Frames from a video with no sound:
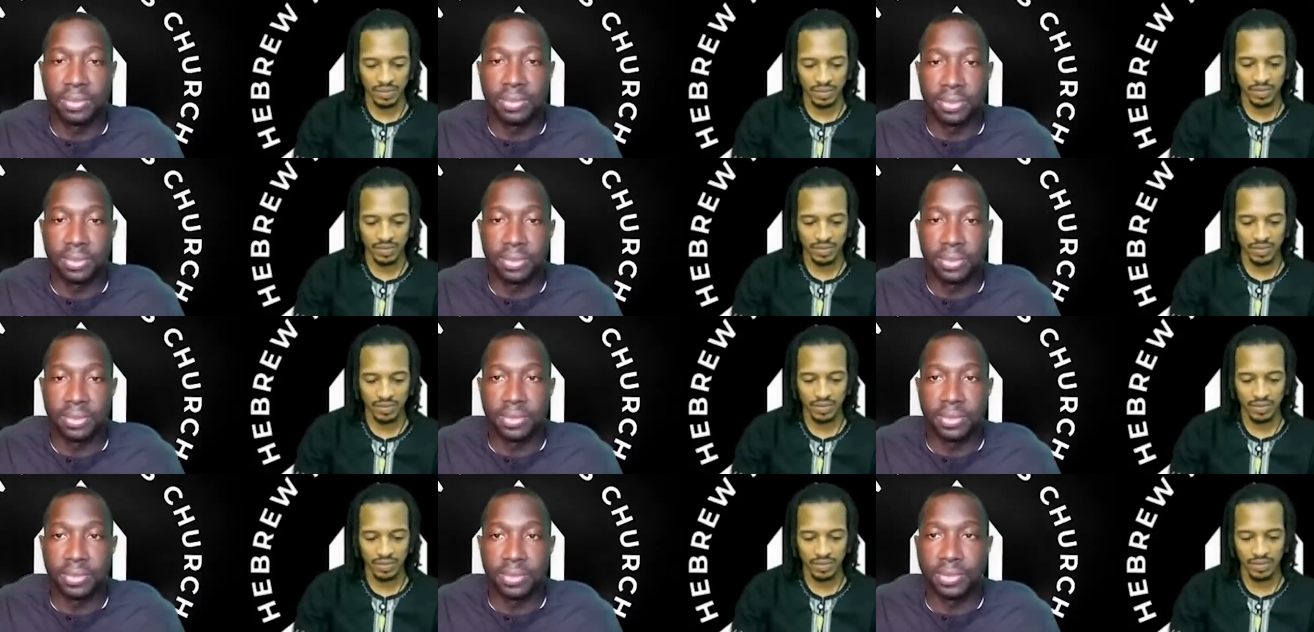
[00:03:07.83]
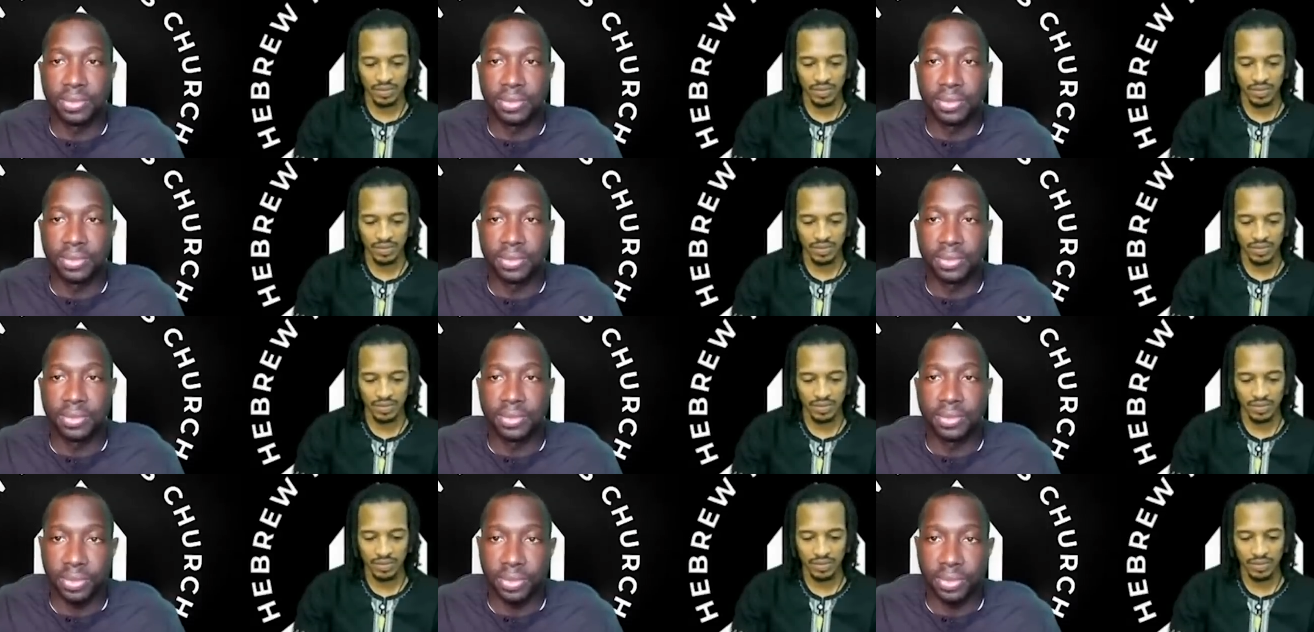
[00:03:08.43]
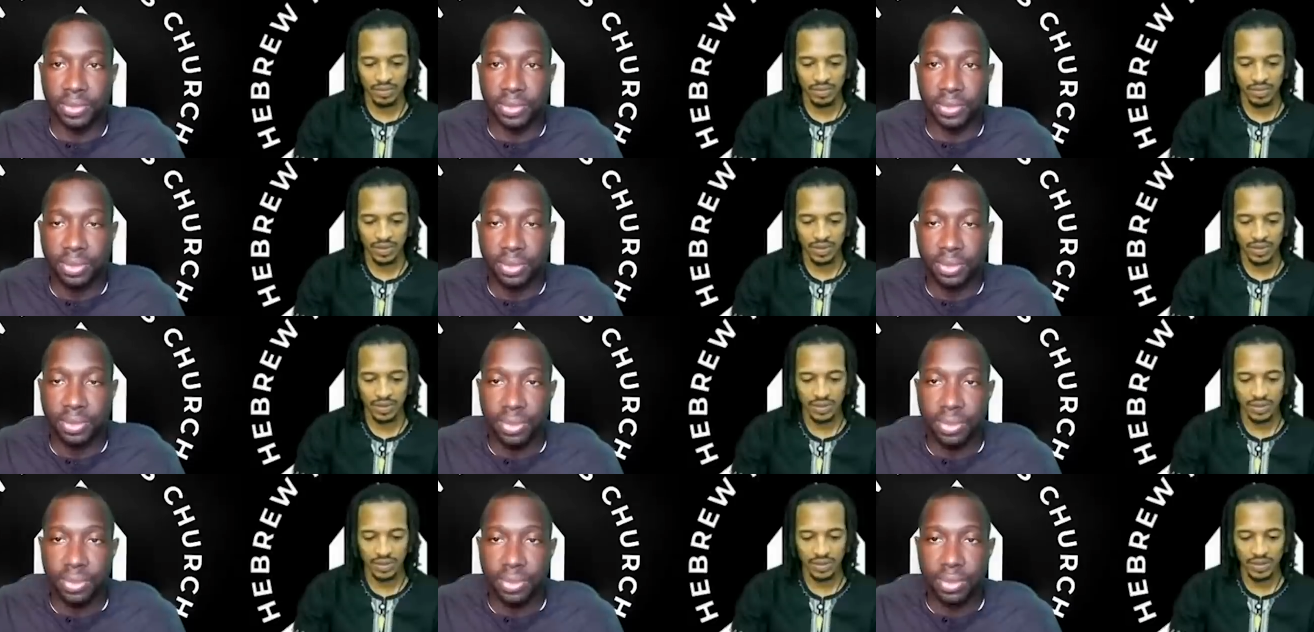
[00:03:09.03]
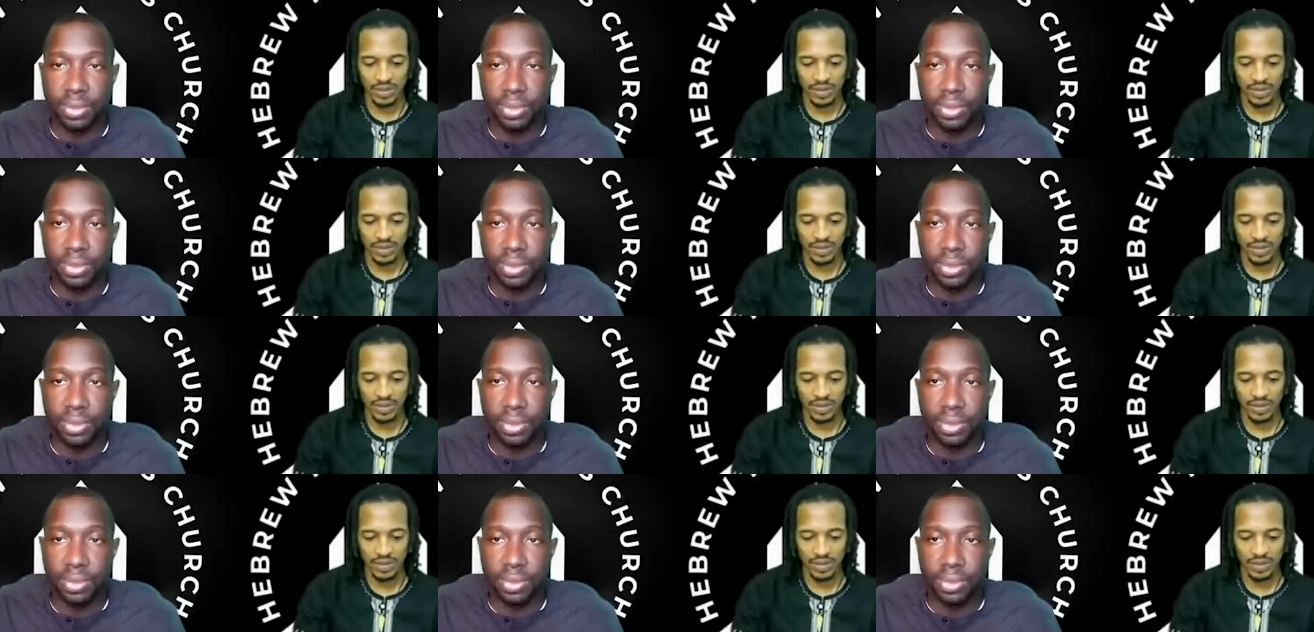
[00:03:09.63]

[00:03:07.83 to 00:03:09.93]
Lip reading: Nothing is said.